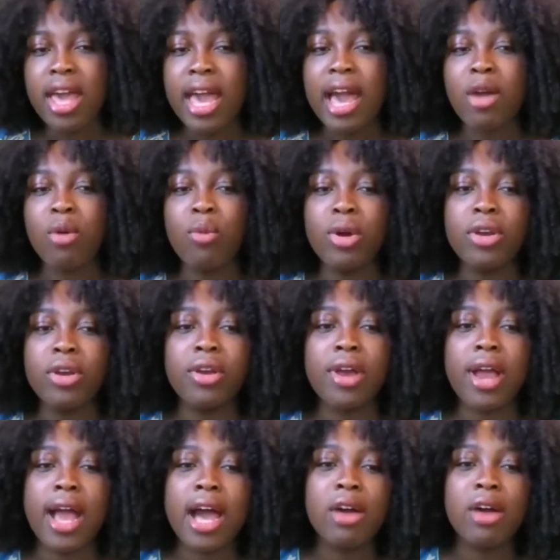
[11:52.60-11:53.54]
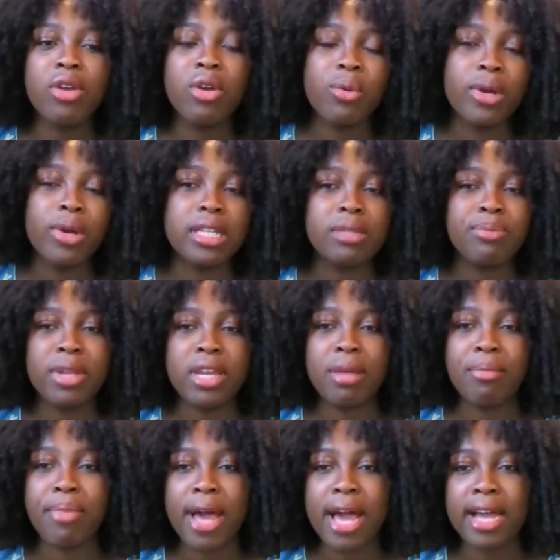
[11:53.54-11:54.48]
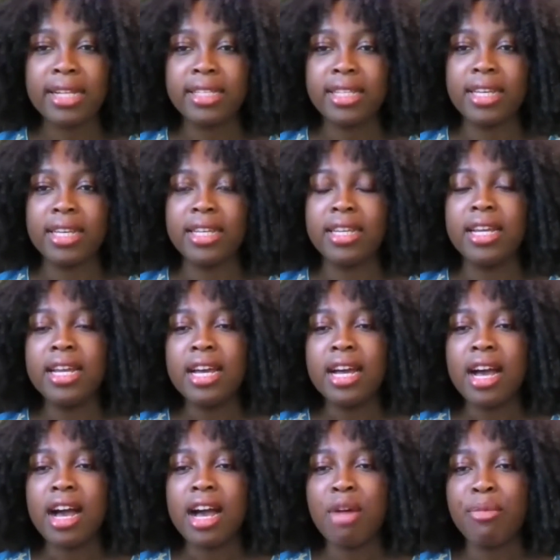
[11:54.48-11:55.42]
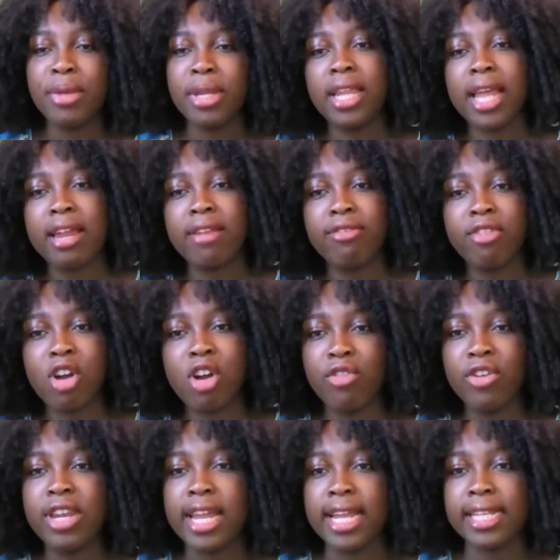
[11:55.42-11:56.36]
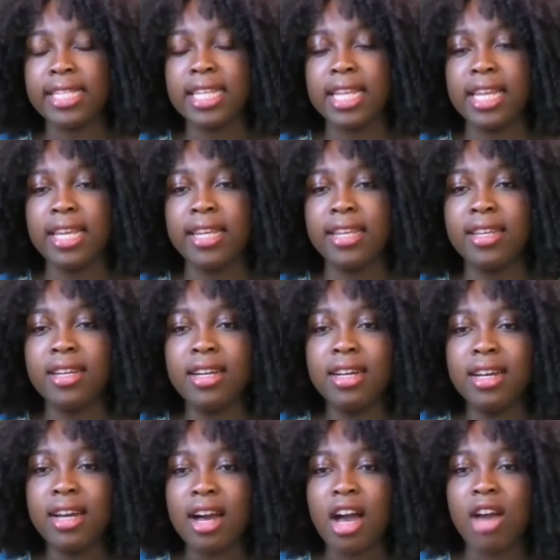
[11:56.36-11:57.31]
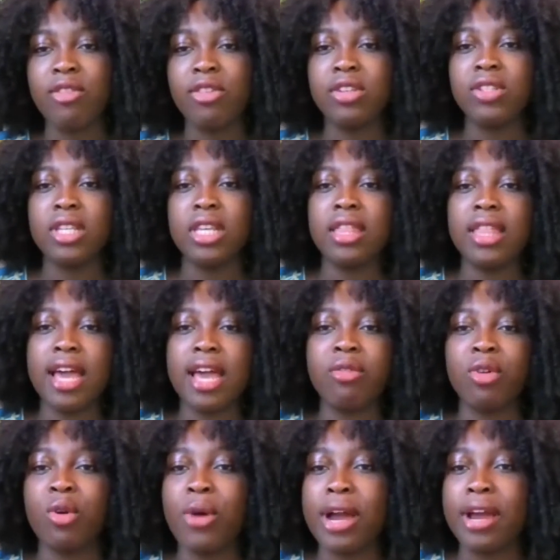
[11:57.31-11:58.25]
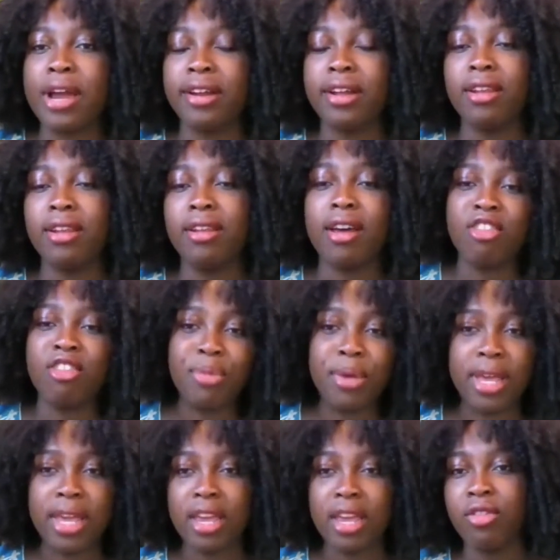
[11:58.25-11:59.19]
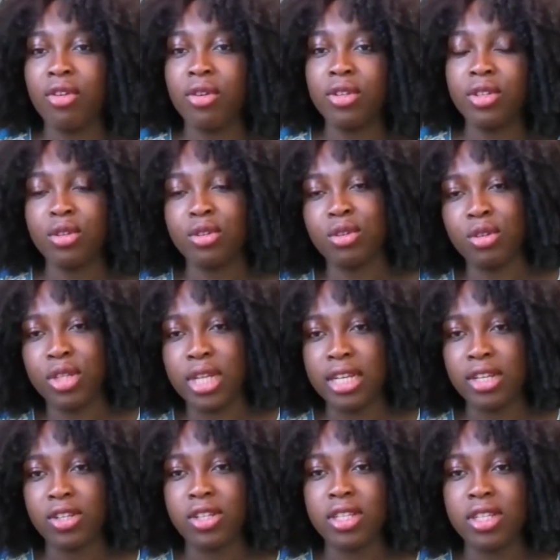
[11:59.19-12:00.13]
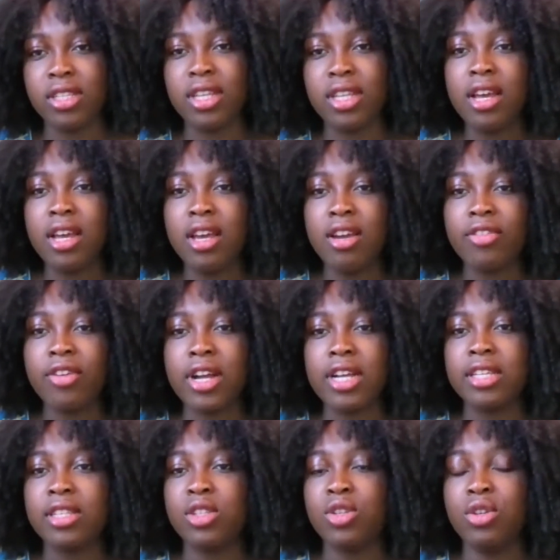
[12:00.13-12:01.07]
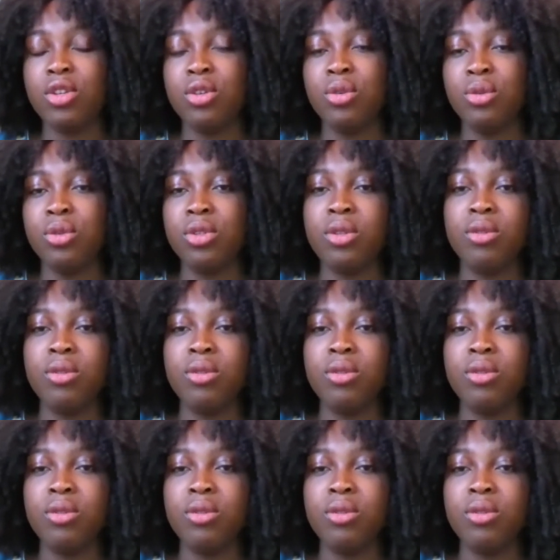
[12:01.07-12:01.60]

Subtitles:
I wonder how your work has been impacted in light of COVID-19. Obviously, that required a lot of behavioral and social changes for us to